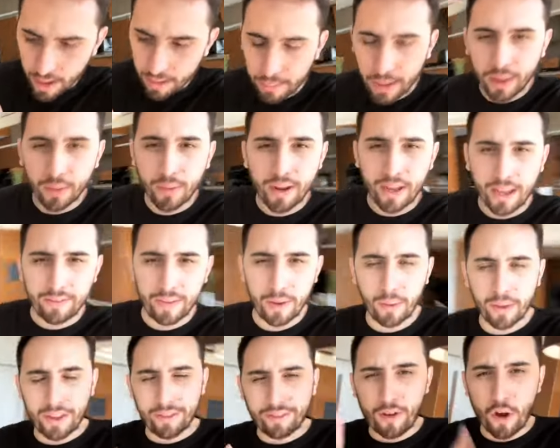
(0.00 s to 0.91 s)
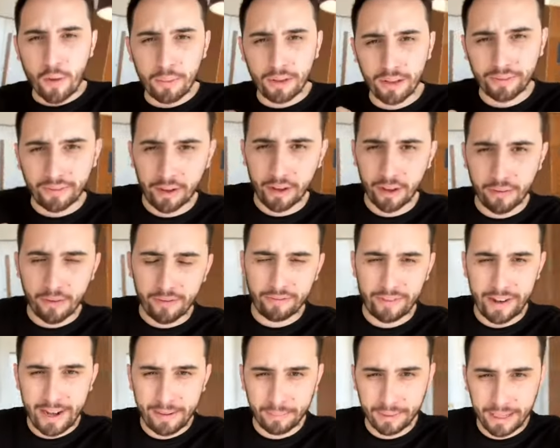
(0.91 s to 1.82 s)
By the way, if you want the formula for
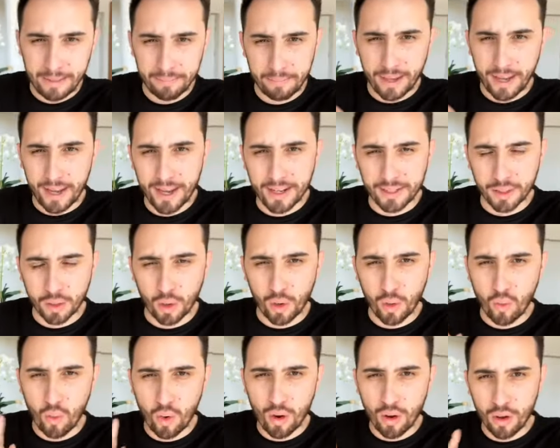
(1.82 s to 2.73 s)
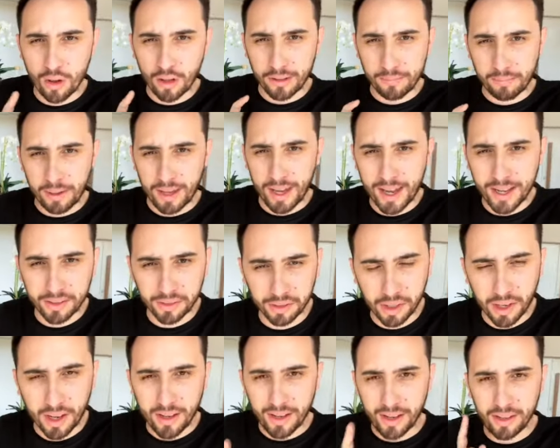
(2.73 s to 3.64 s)
family peace or world
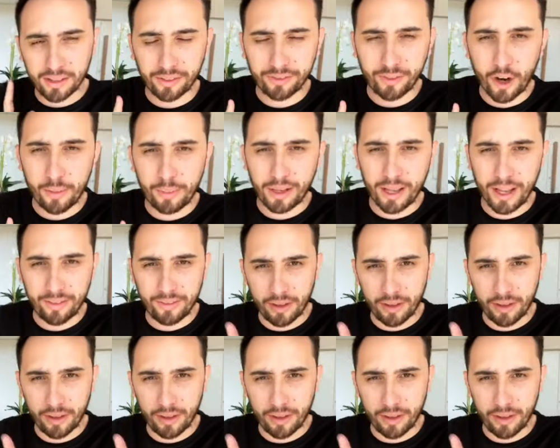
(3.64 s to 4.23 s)
peace, here's the formula.